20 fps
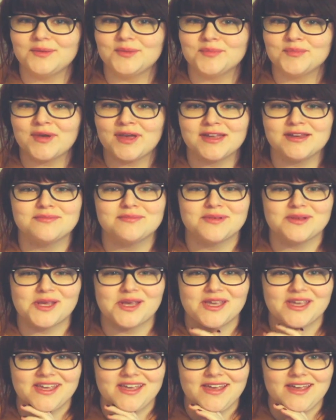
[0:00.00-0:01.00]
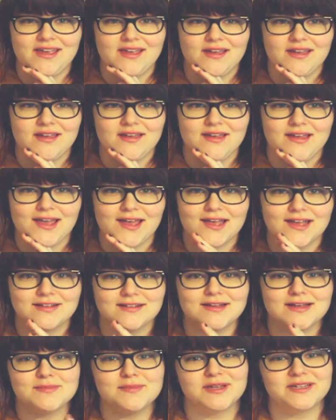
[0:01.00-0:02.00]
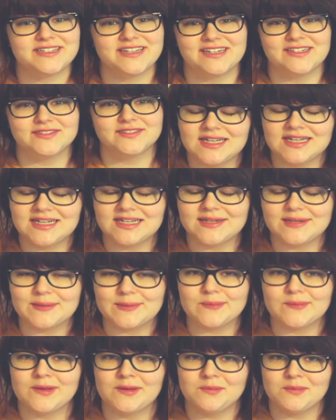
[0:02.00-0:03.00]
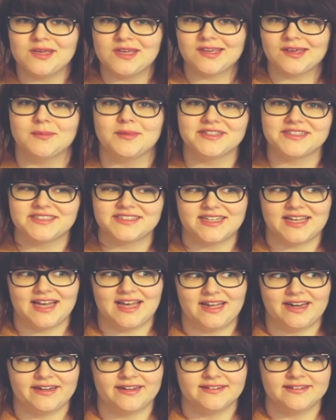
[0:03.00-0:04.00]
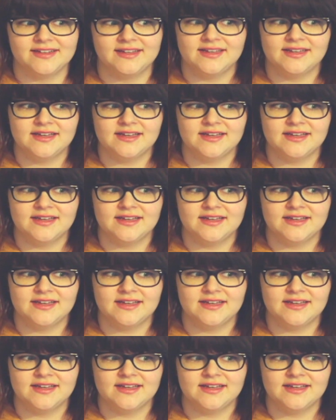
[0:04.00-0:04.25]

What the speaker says: made me a bit down, made me a bit sad, and